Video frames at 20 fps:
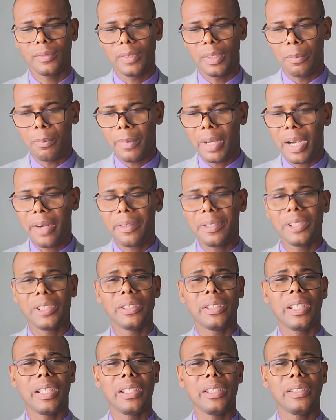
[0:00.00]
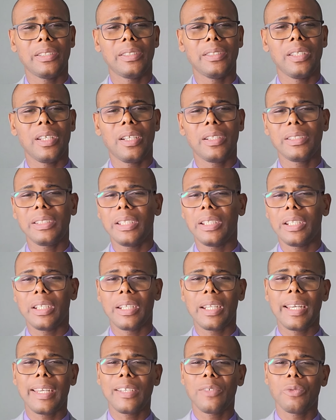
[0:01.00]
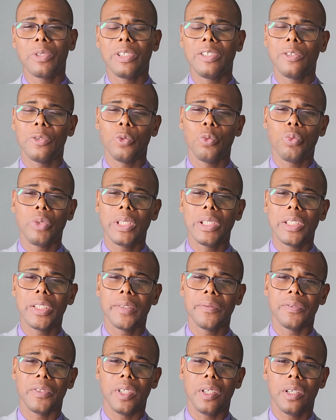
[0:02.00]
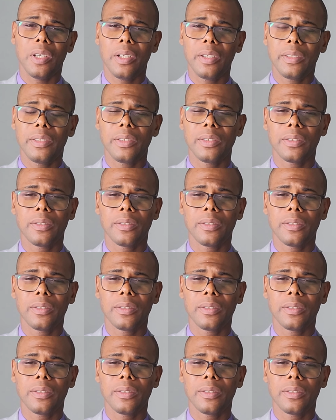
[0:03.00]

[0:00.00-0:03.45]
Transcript: A marriage that is not in line with the will of God.